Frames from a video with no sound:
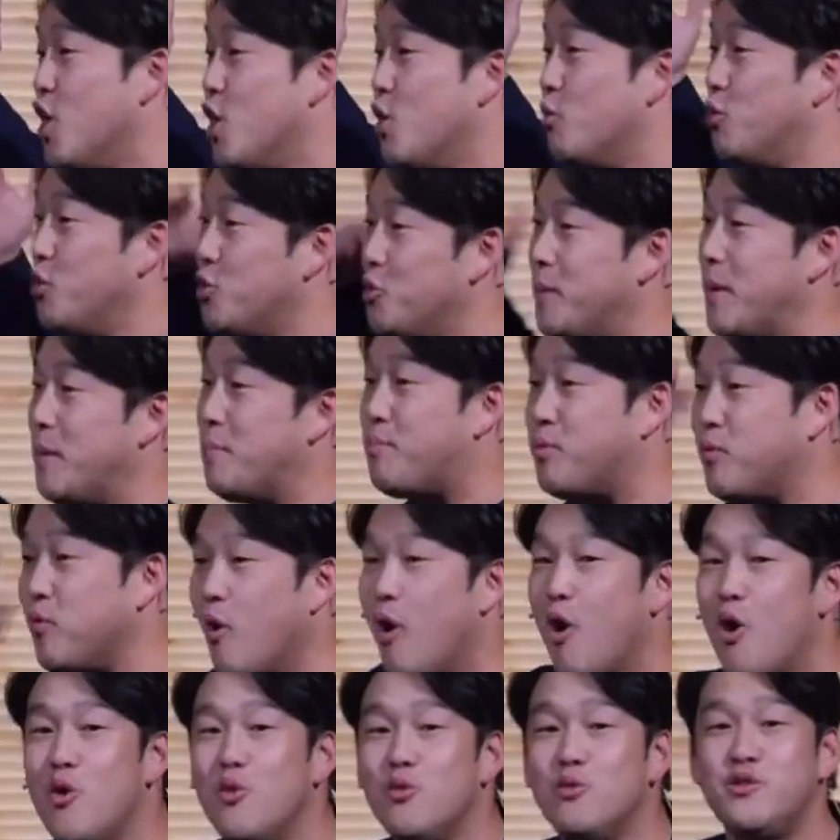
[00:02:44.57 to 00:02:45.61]
we will be
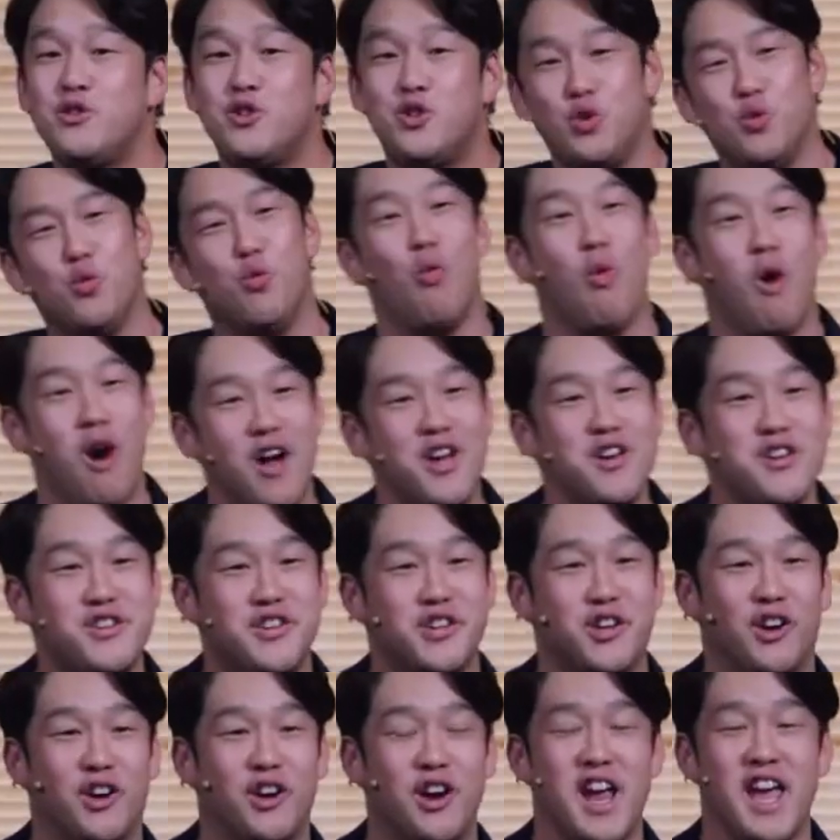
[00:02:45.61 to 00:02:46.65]
prone to
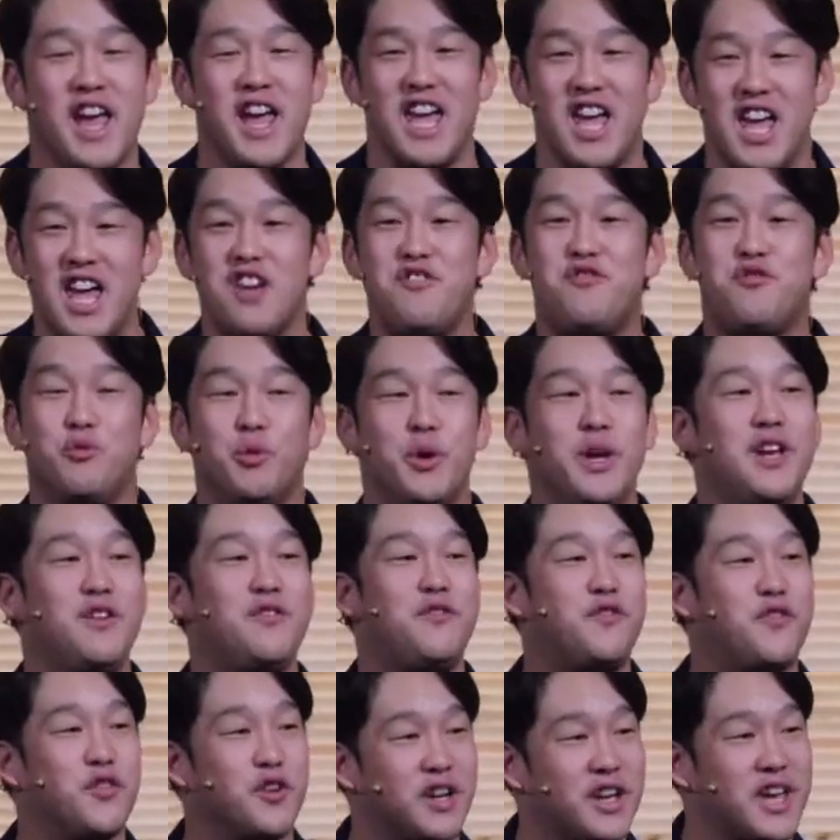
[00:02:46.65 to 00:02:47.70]
wander if we
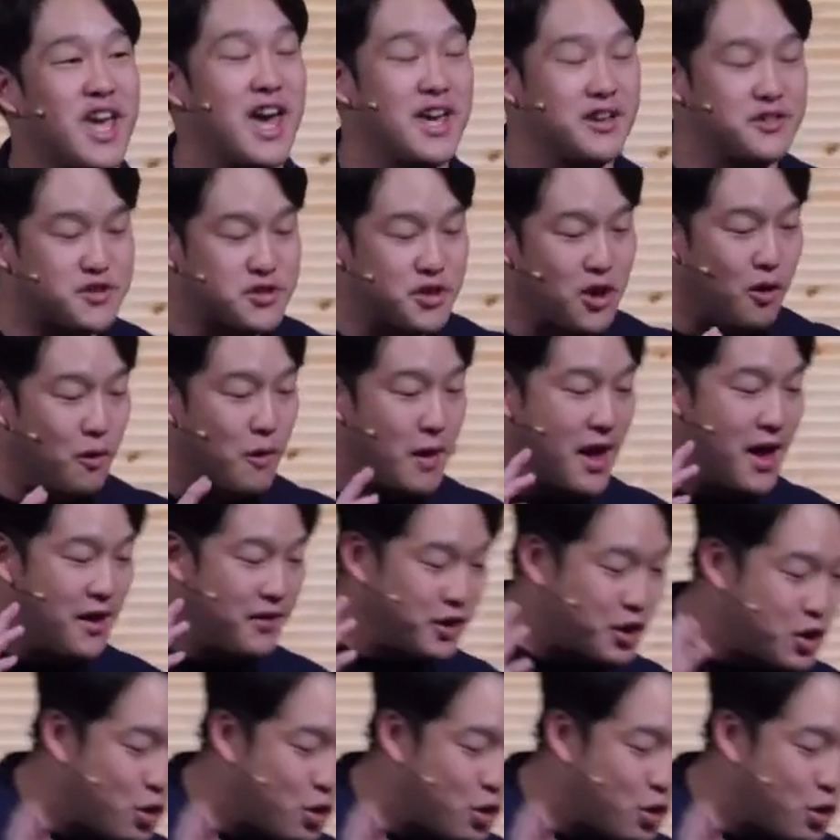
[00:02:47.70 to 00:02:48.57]
forget. So, the